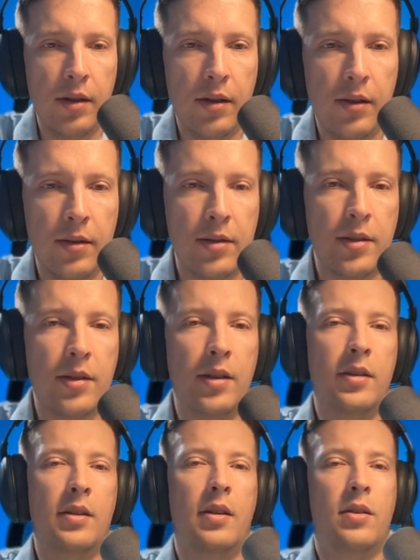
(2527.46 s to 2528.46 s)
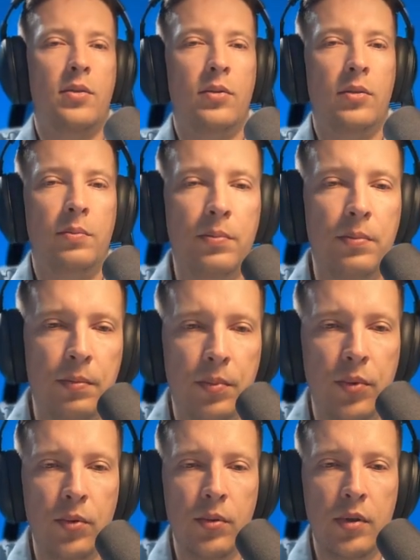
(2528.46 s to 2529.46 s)
Set
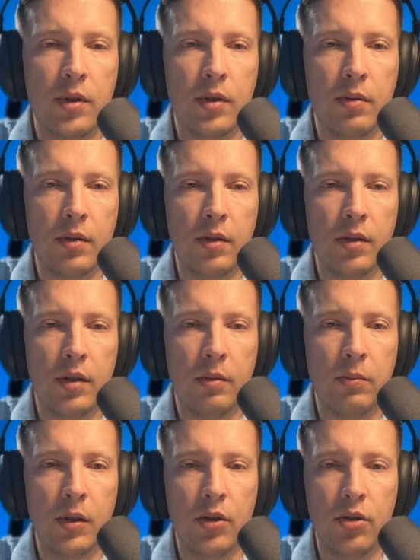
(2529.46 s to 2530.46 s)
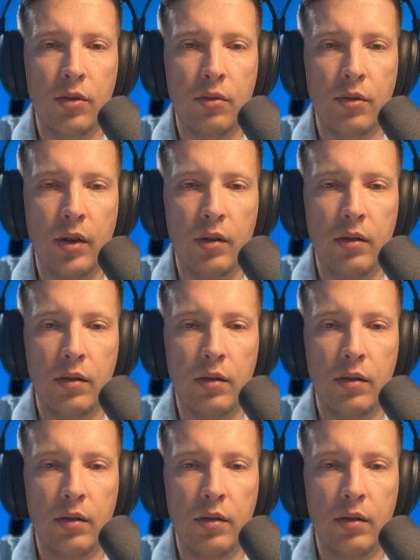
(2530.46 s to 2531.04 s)
output, set interpolation green.